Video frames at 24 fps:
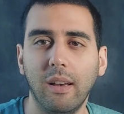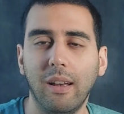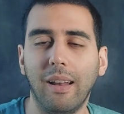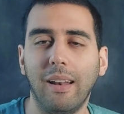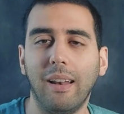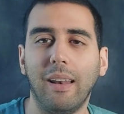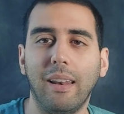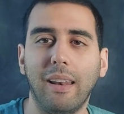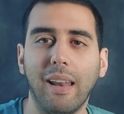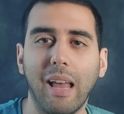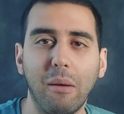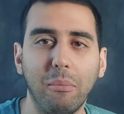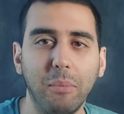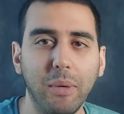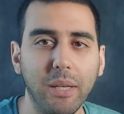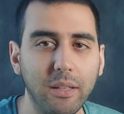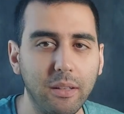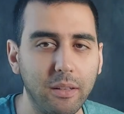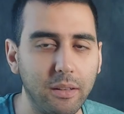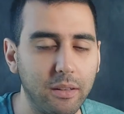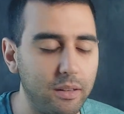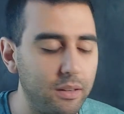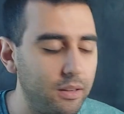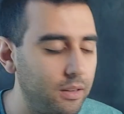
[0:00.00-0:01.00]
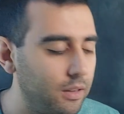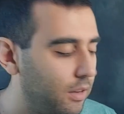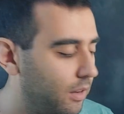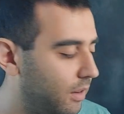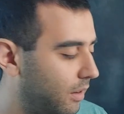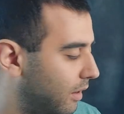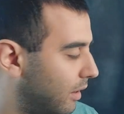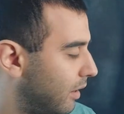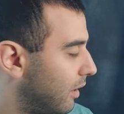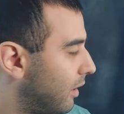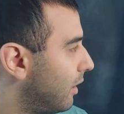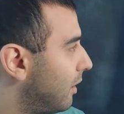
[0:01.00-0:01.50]
Lamed,
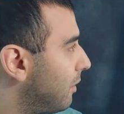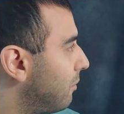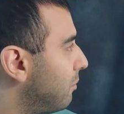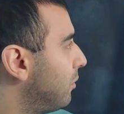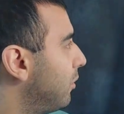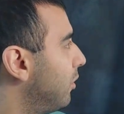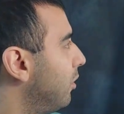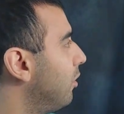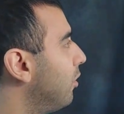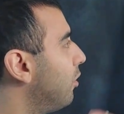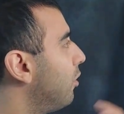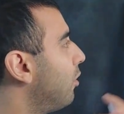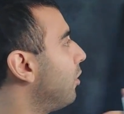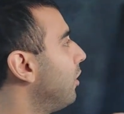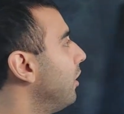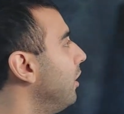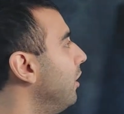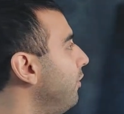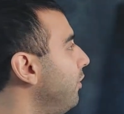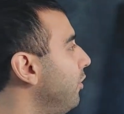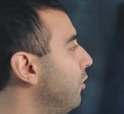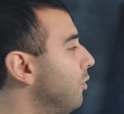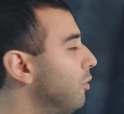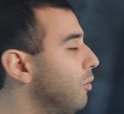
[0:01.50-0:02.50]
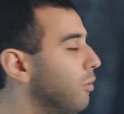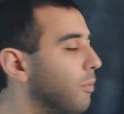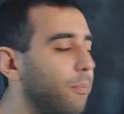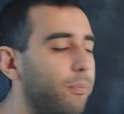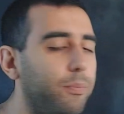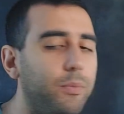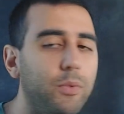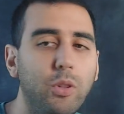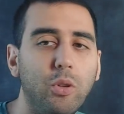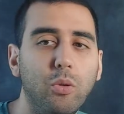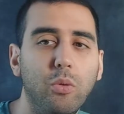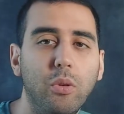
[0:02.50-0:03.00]
or if you
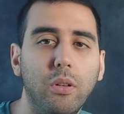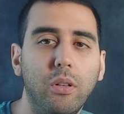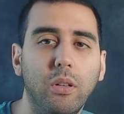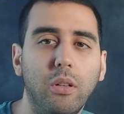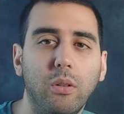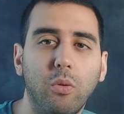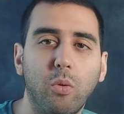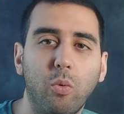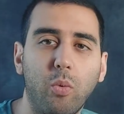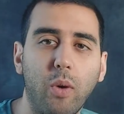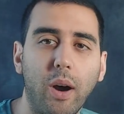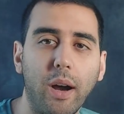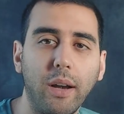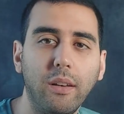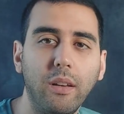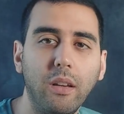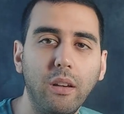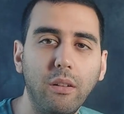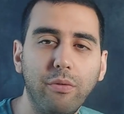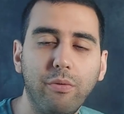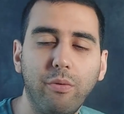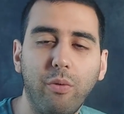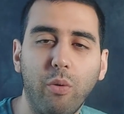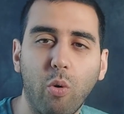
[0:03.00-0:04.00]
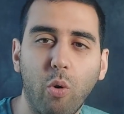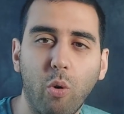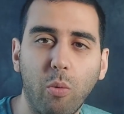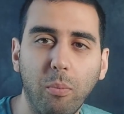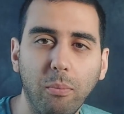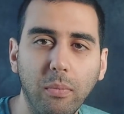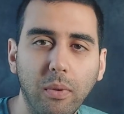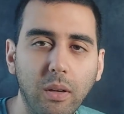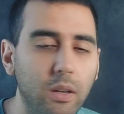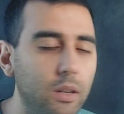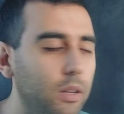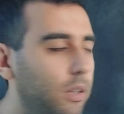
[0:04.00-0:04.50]
do it in writing form,
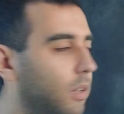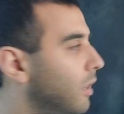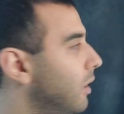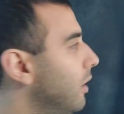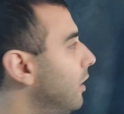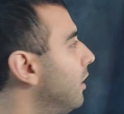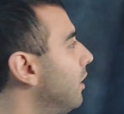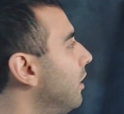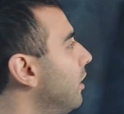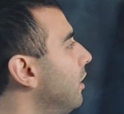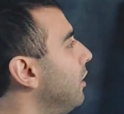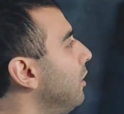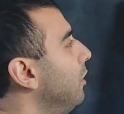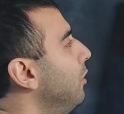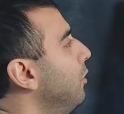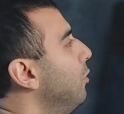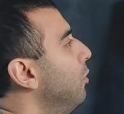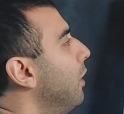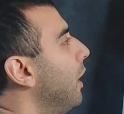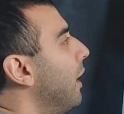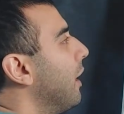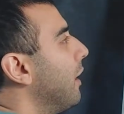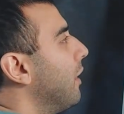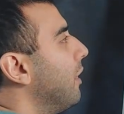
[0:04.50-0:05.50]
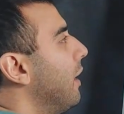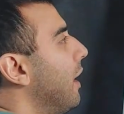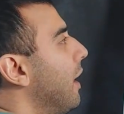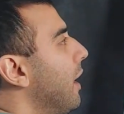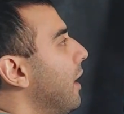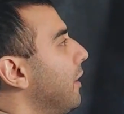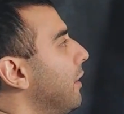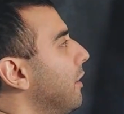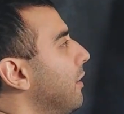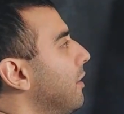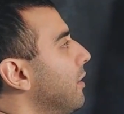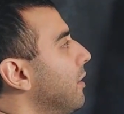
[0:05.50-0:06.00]
you do like
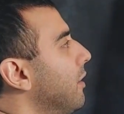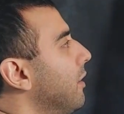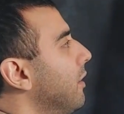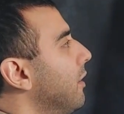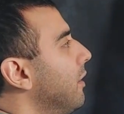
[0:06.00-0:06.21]
that.